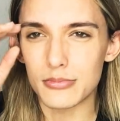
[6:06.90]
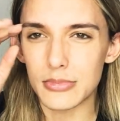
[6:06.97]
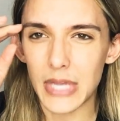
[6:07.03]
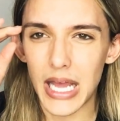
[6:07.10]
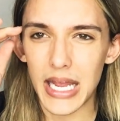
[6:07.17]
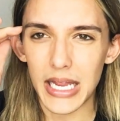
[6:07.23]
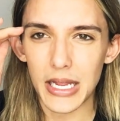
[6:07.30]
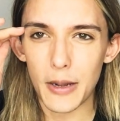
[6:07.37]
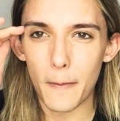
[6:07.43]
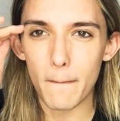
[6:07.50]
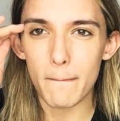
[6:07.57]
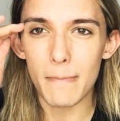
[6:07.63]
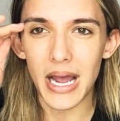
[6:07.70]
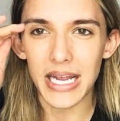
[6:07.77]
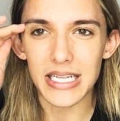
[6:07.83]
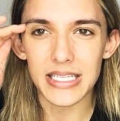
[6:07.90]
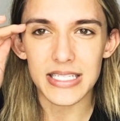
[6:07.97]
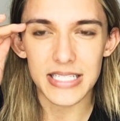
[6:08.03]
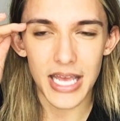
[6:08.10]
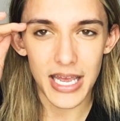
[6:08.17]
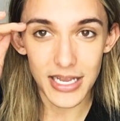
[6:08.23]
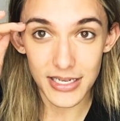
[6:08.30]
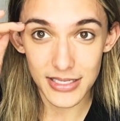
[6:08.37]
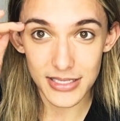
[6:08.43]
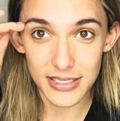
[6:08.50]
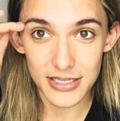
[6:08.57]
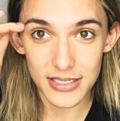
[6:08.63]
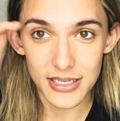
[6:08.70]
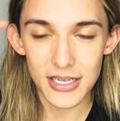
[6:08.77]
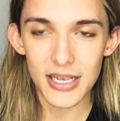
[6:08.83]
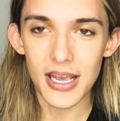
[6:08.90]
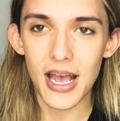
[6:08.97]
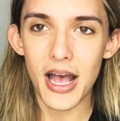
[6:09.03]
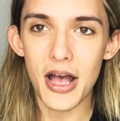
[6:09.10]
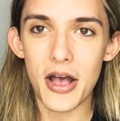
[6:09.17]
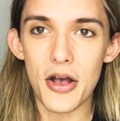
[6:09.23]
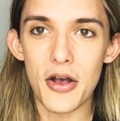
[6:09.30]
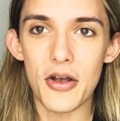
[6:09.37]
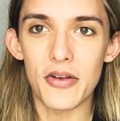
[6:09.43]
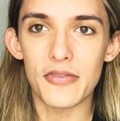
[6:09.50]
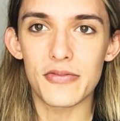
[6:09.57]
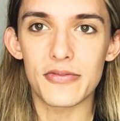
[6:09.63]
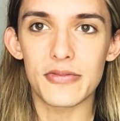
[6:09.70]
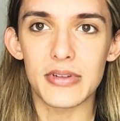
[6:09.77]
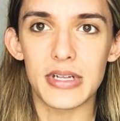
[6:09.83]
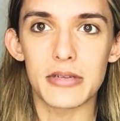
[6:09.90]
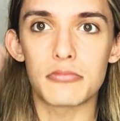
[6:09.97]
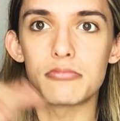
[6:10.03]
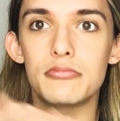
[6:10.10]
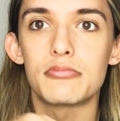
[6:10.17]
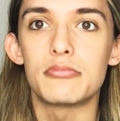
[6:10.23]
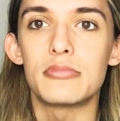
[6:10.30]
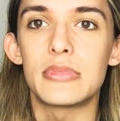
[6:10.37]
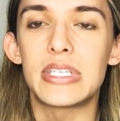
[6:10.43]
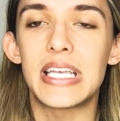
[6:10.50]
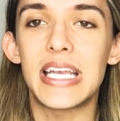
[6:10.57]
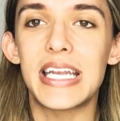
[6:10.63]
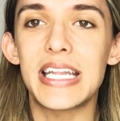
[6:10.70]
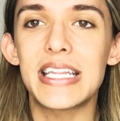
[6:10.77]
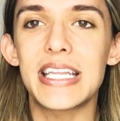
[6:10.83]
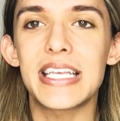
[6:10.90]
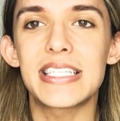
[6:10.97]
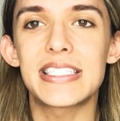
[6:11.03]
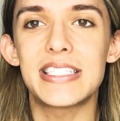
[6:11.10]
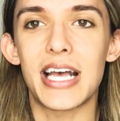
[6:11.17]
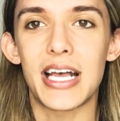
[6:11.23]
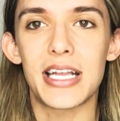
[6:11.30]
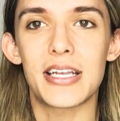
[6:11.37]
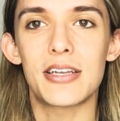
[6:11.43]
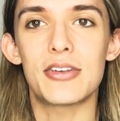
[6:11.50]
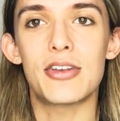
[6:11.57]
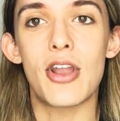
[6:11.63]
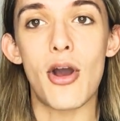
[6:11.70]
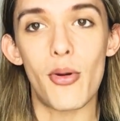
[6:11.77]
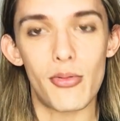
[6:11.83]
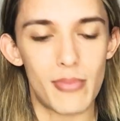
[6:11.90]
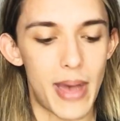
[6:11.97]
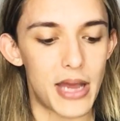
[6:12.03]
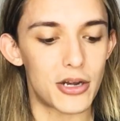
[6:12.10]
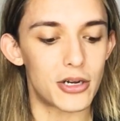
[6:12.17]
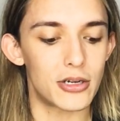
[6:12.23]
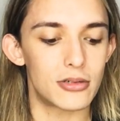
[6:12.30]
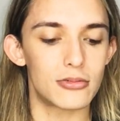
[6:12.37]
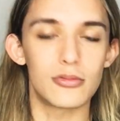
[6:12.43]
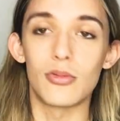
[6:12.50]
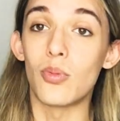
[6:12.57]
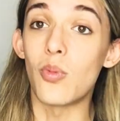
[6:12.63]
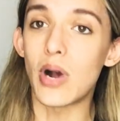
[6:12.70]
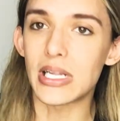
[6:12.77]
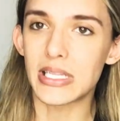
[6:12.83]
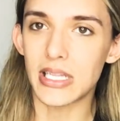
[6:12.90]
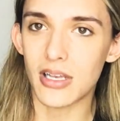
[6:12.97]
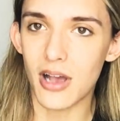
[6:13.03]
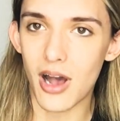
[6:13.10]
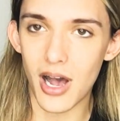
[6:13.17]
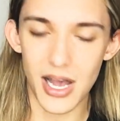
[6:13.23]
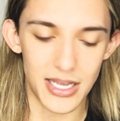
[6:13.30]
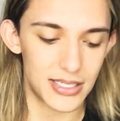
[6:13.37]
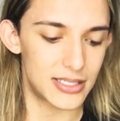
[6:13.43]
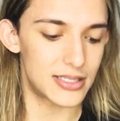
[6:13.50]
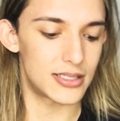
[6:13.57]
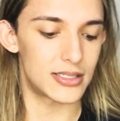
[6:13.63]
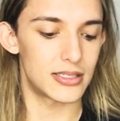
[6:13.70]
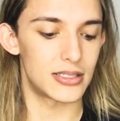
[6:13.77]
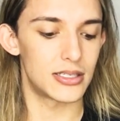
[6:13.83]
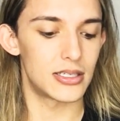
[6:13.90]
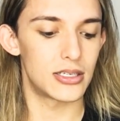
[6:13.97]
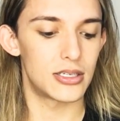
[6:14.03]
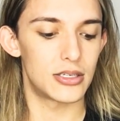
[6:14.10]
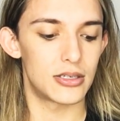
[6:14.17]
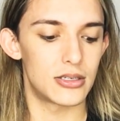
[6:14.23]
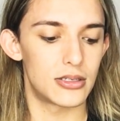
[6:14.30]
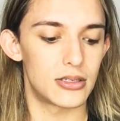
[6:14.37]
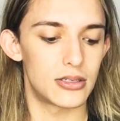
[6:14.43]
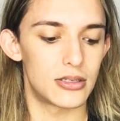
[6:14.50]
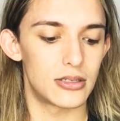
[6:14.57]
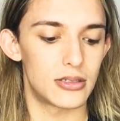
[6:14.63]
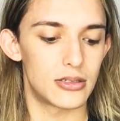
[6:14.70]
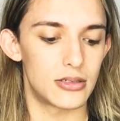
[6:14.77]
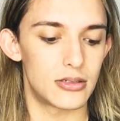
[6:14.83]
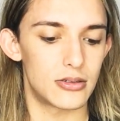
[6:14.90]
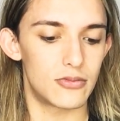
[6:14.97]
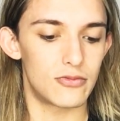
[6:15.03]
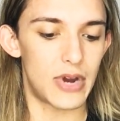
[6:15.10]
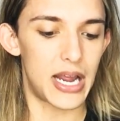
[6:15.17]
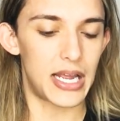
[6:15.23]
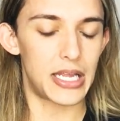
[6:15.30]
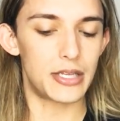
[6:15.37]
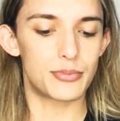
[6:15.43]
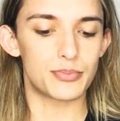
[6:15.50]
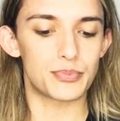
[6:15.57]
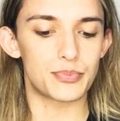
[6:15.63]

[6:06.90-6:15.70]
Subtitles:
like mindset of getting things done no matter what the cost, right?